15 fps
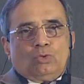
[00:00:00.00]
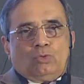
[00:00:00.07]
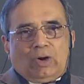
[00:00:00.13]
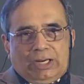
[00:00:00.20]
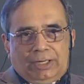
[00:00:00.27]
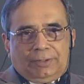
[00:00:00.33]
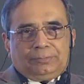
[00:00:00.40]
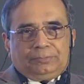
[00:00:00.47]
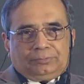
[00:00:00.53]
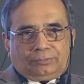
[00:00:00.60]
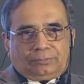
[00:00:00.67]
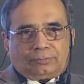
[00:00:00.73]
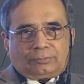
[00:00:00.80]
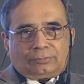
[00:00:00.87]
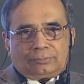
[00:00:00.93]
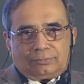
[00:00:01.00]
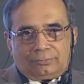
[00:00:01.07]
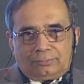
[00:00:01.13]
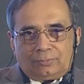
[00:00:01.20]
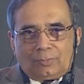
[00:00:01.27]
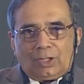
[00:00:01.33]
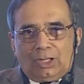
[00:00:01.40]
one,
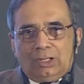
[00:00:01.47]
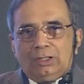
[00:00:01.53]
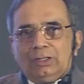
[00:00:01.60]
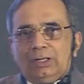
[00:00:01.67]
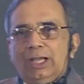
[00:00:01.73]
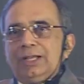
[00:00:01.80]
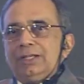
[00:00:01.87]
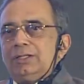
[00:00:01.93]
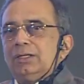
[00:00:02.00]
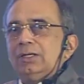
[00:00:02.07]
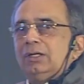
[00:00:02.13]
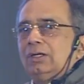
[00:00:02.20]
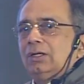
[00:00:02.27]
right?